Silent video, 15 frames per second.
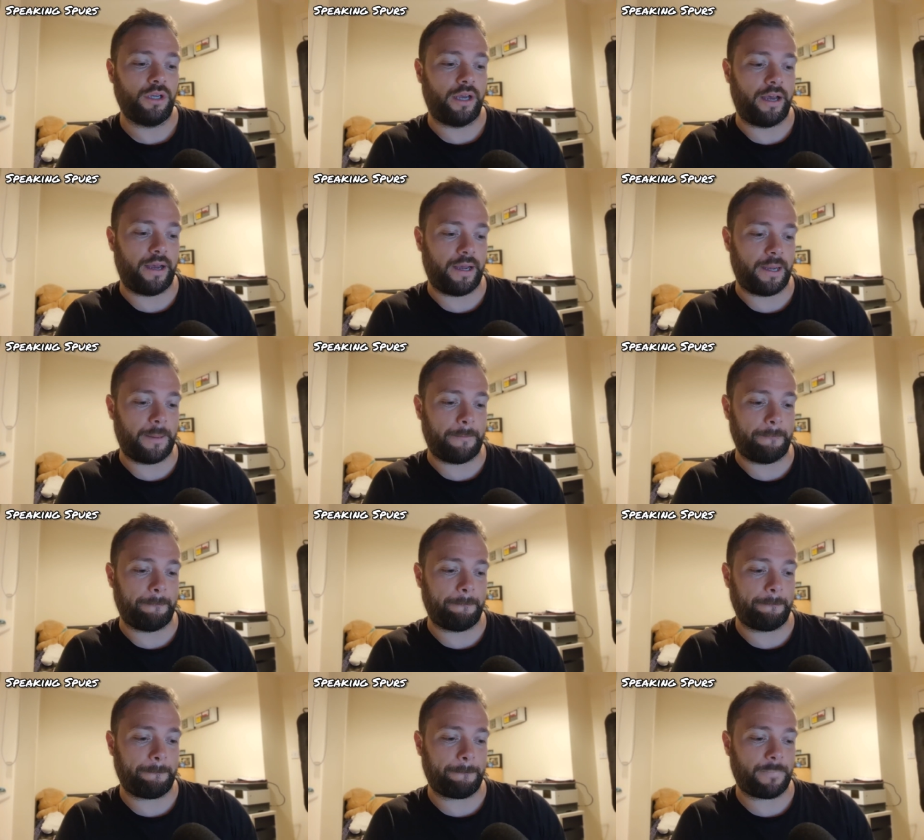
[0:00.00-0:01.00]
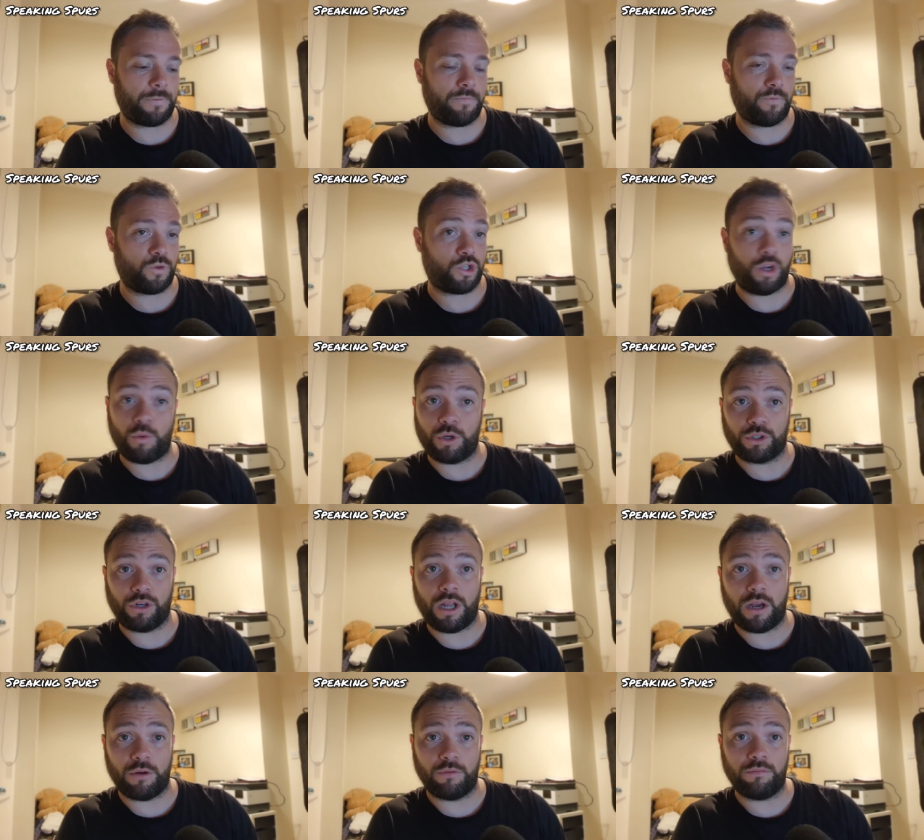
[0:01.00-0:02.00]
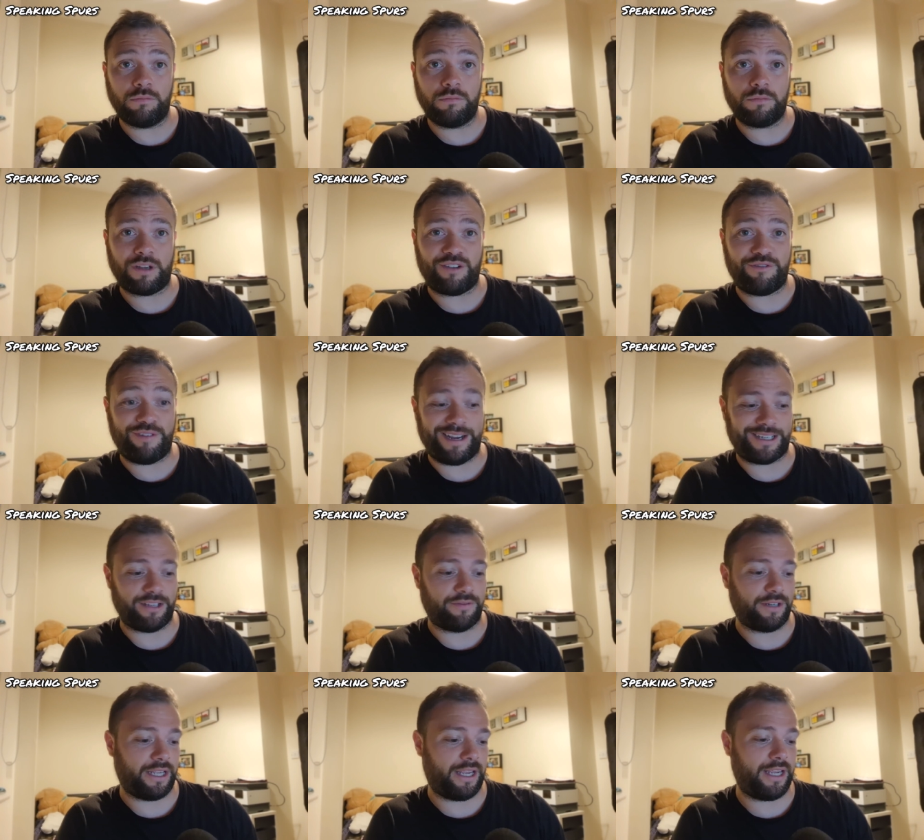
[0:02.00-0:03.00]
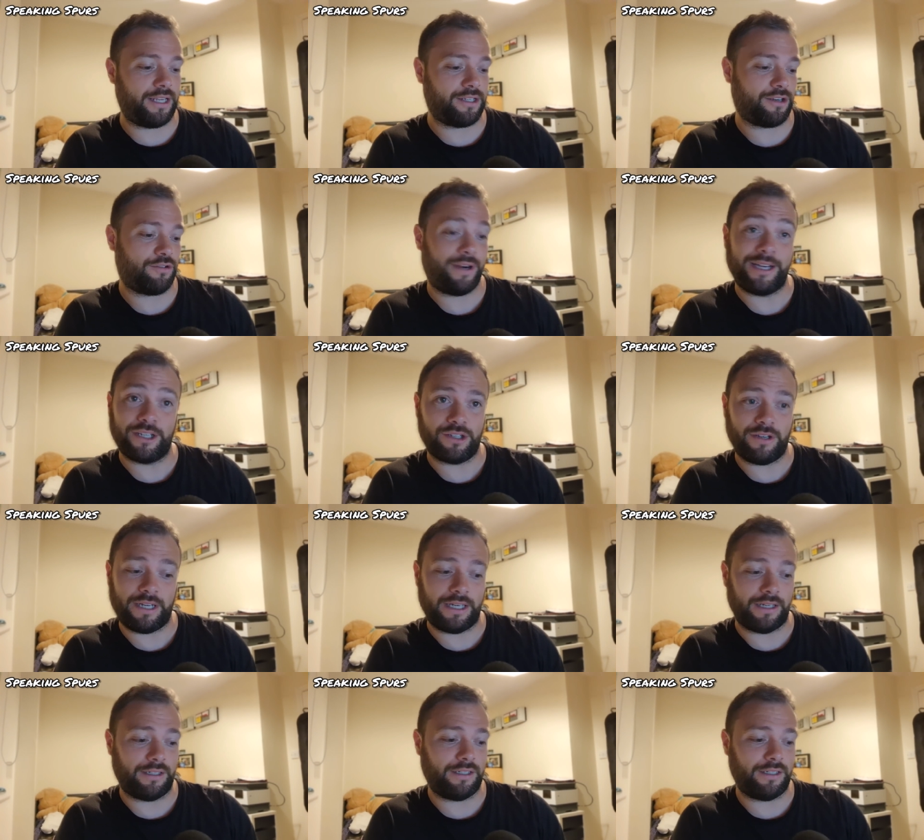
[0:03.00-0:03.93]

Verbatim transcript: Um, so on loan, effectively, he's a great signing.